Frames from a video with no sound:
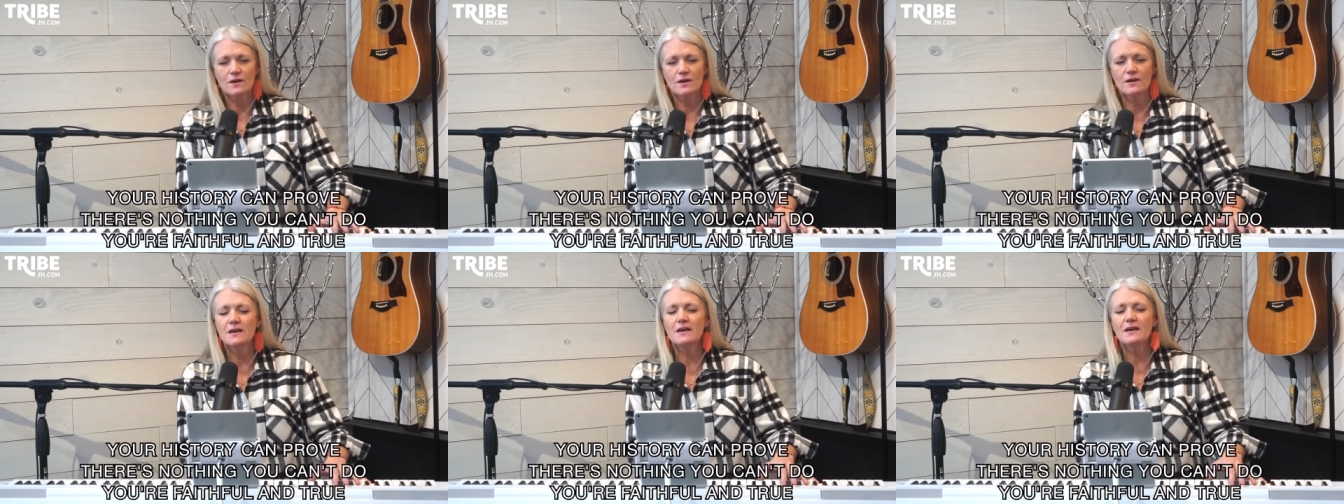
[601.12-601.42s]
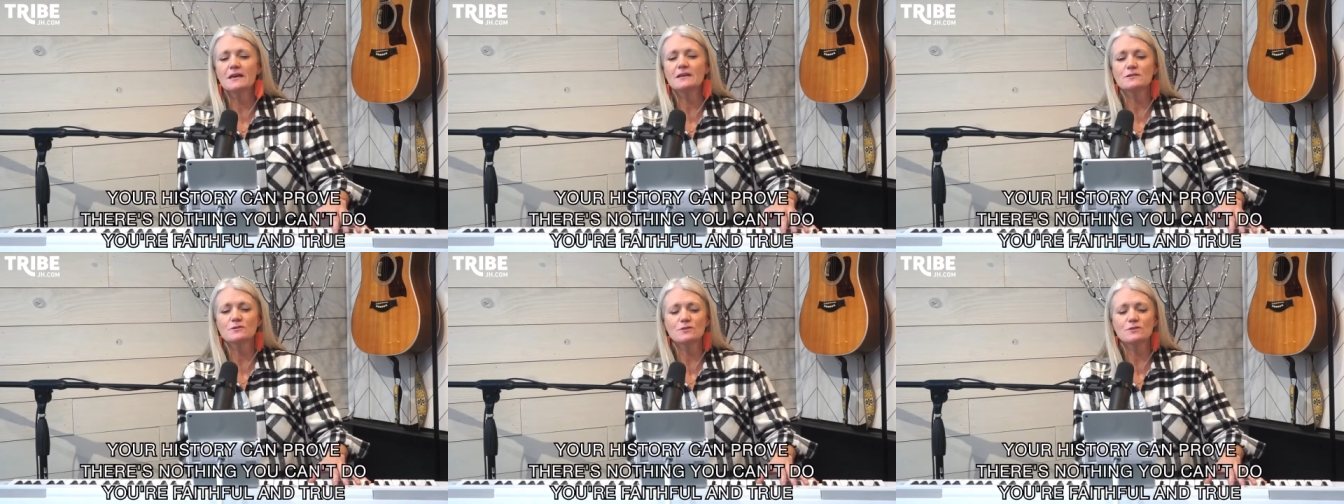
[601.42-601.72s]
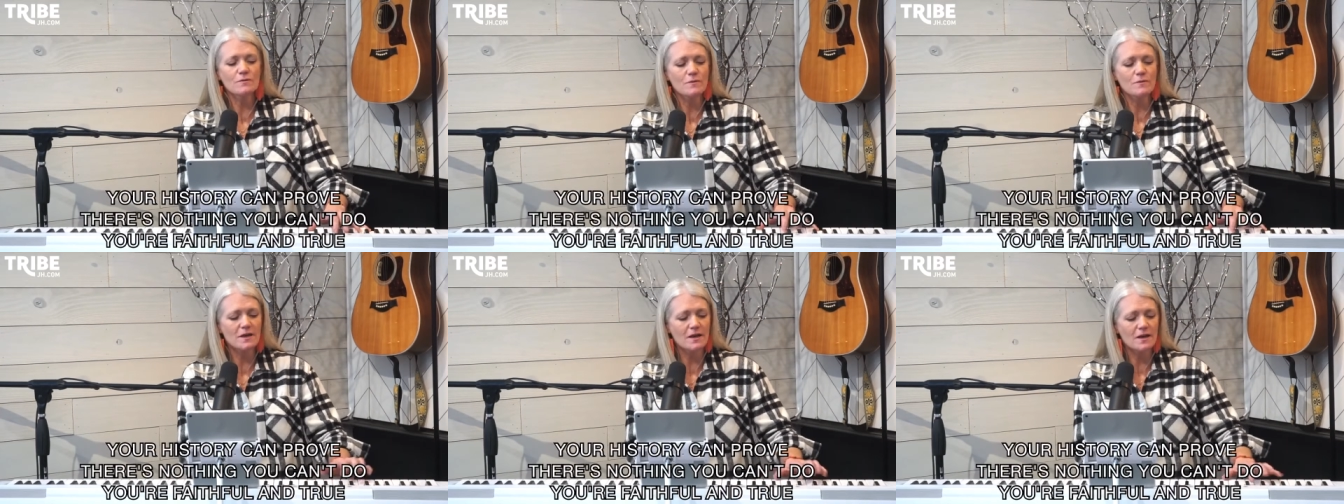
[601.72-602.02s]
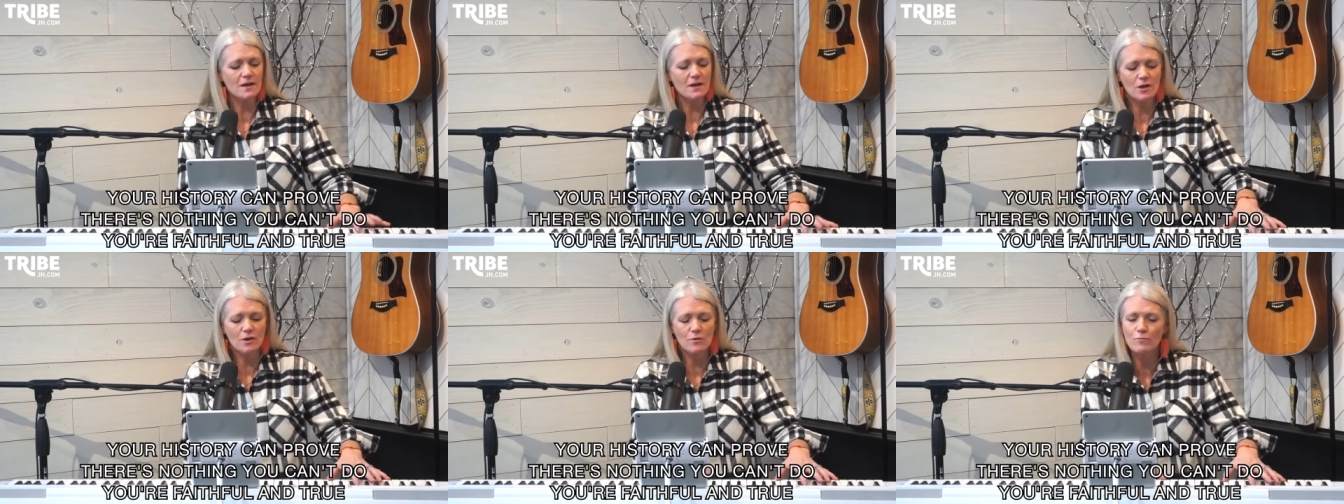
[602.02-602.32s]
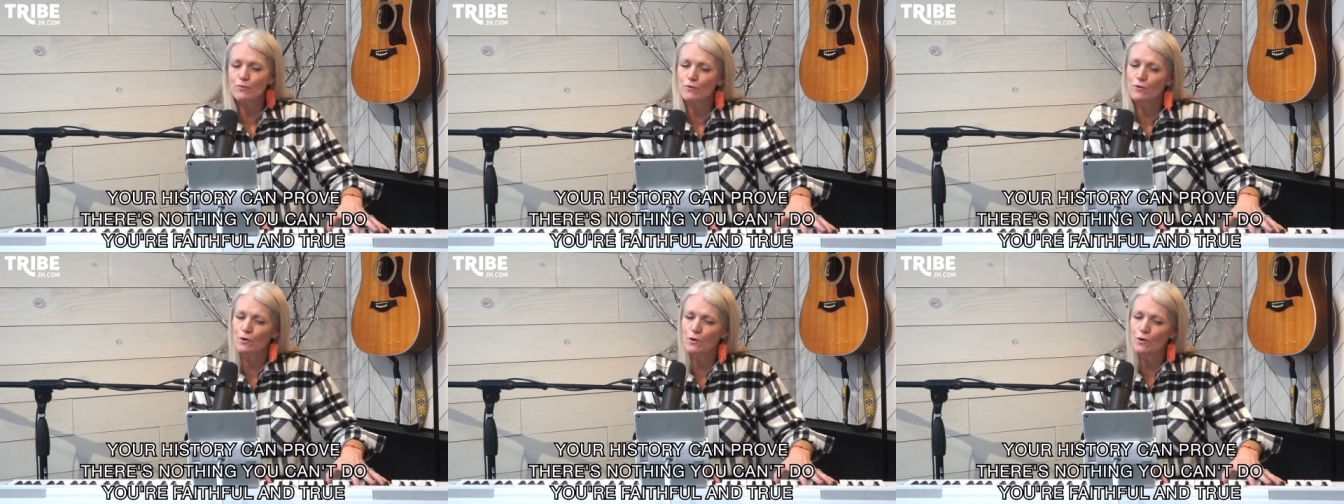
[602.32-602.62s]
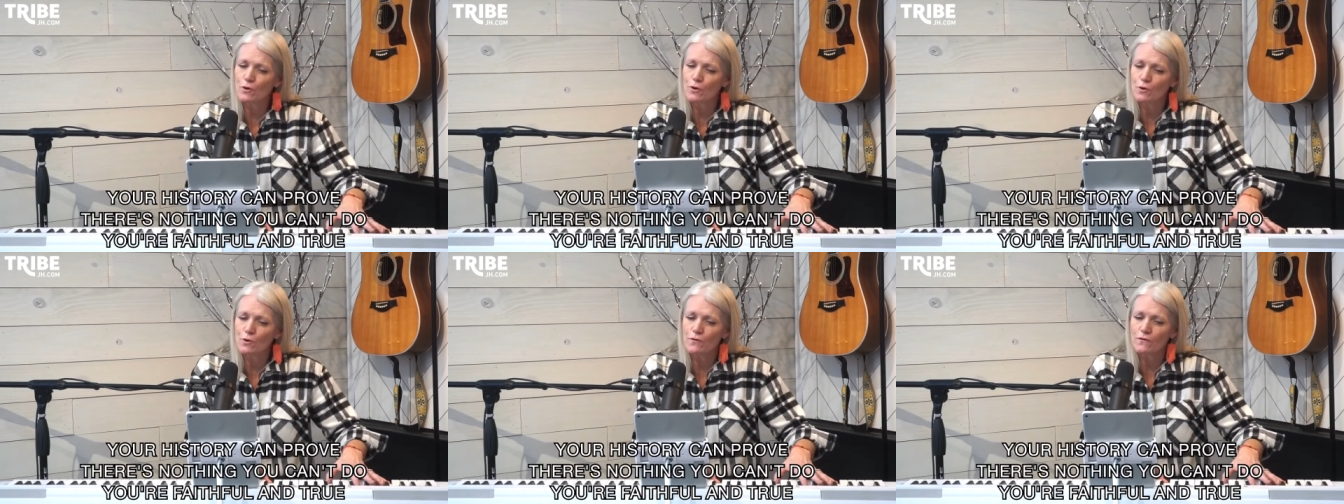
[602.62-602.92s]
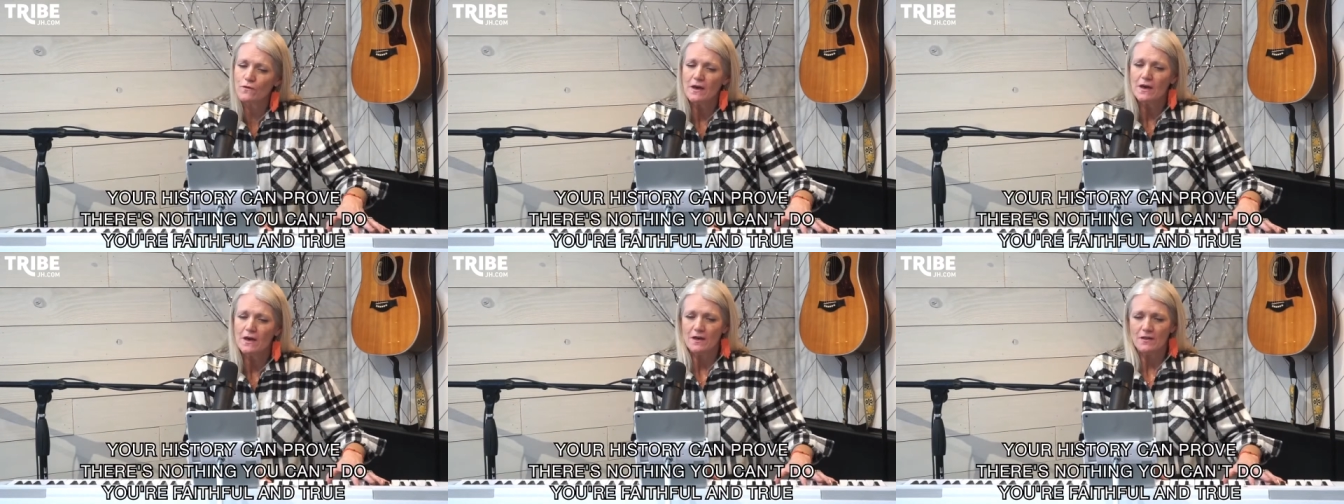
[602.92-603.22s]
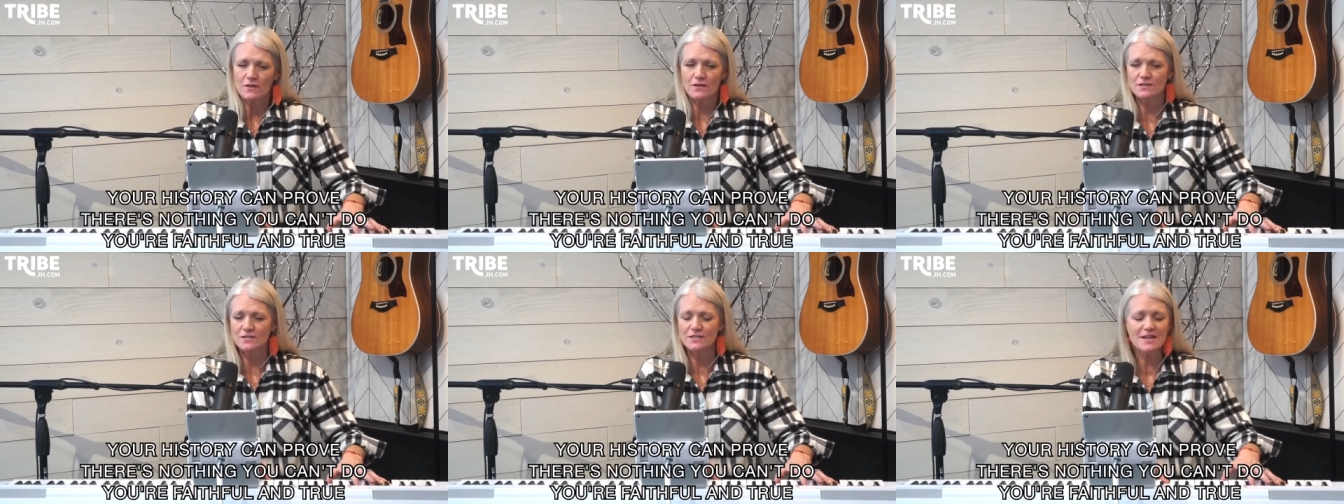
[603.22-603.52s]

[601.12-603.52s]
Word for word: history can prove there's